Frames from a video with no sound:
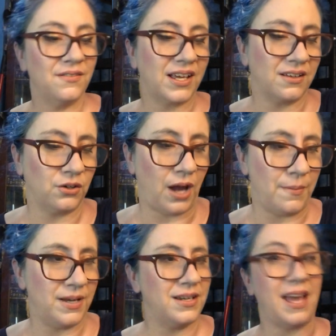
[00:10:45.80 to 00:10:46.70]
I can
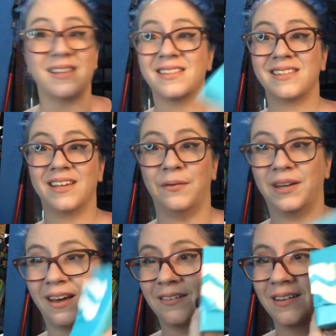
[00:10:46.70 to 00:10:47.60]
grab it. Yes, here
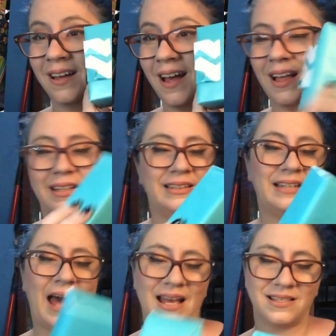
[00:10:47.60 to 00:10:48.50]
we go.
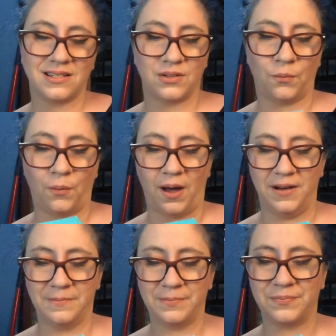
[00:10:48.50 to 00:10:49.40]
Last
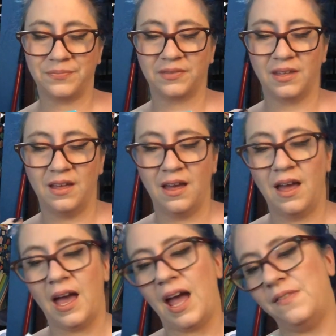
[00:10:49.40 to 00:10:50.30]
one.
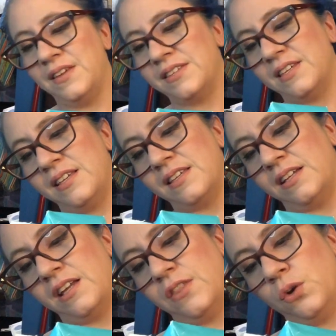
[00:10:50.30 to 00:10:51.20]
And this is
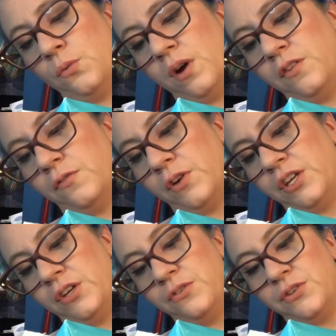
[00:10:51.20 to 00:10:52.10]
another one for
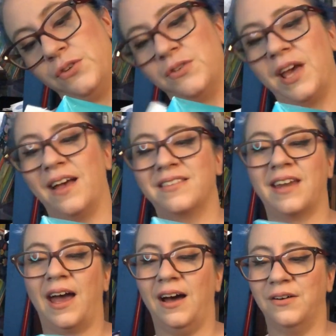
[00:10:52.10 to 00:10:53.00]
you to
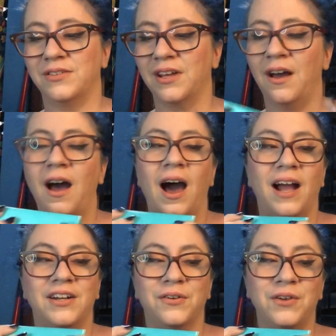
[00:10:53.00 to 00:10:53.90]
test out.
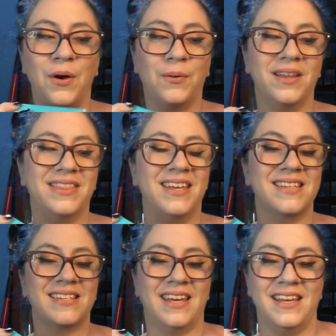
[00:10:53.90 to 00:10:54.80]
I don't know what
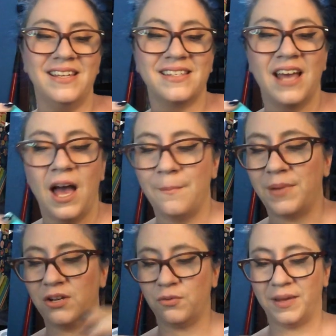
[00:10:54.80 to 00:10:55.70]
this is,
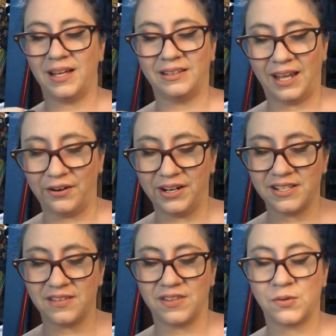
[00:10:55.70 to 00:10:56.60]
but it would be
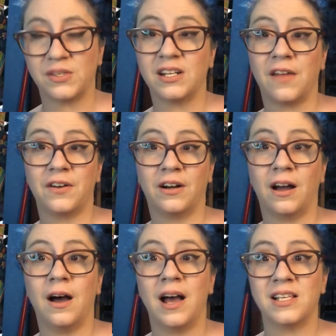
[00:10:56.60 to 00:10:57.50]
hilarious if this was another
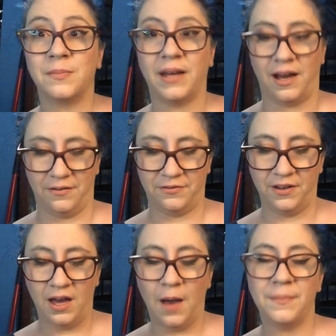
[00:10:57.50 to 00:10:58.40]
SPF.
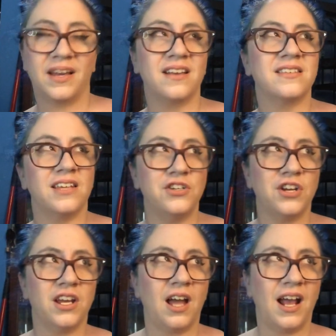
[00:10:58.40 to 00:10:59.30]
Because
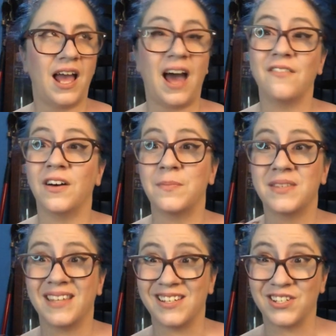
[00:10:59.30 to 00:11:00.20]
CJ and I have
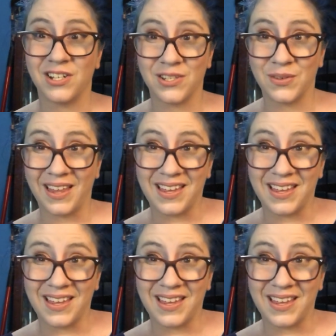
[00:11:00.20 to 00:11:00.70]
obsessions with